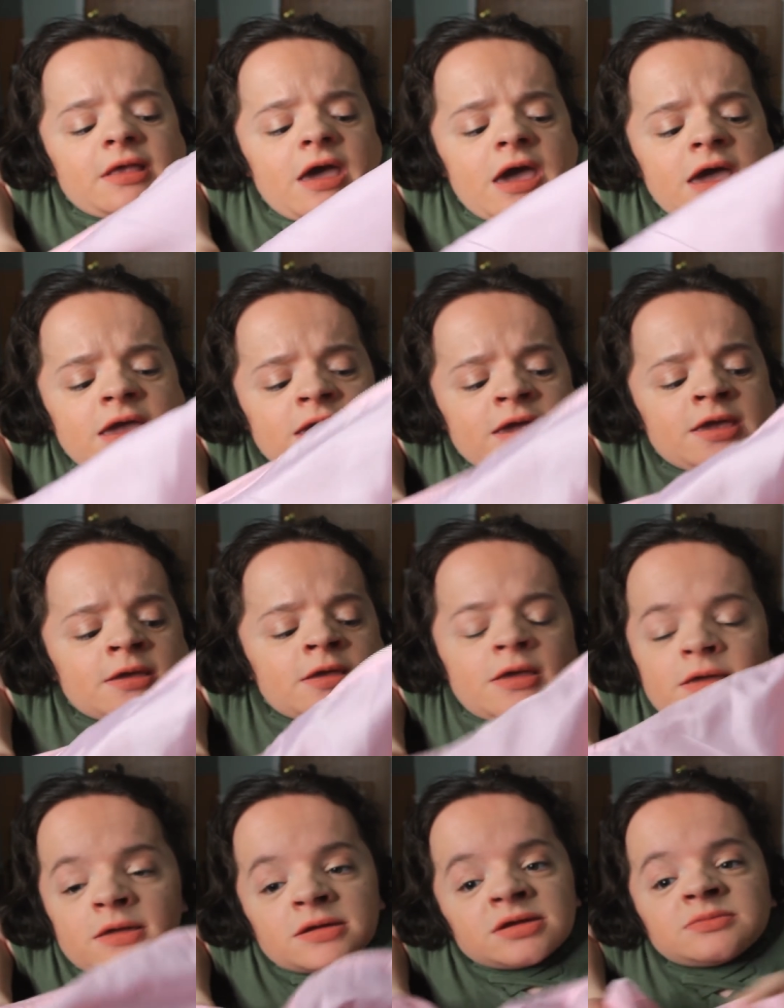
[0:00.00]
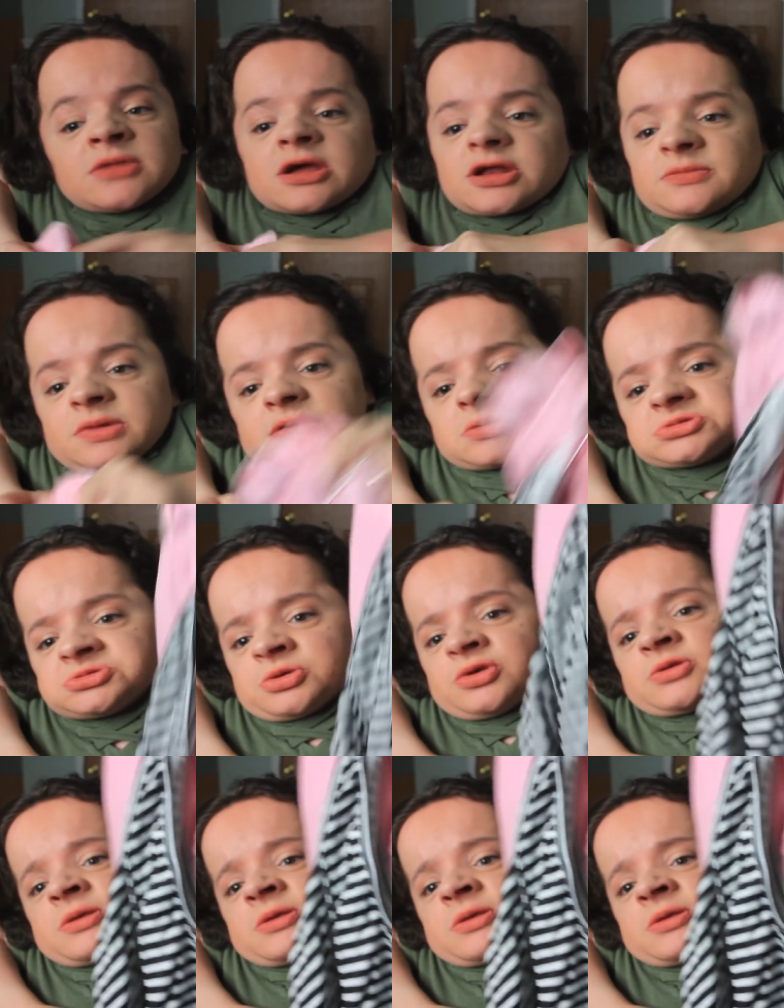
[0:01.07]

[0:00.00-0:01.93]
I am not gonna be able to show you